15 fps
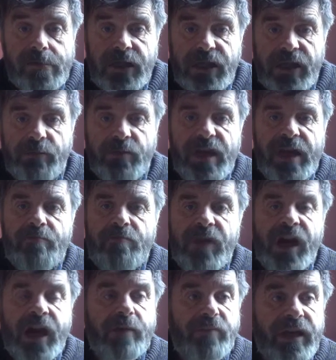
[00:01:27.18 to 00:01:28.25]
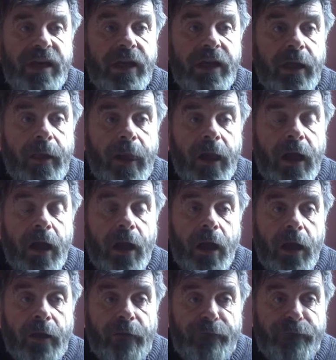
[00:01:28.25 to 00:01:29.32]
The meme might be
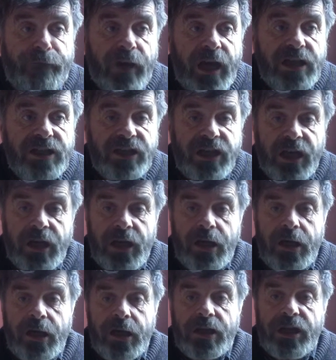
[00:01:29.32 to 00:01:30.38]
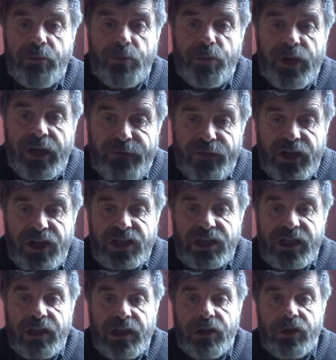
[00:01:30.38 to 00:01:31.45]
faster than
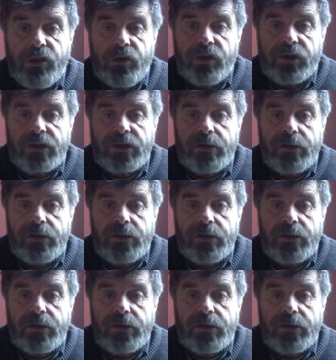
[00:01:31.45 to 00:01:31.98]
previously thought.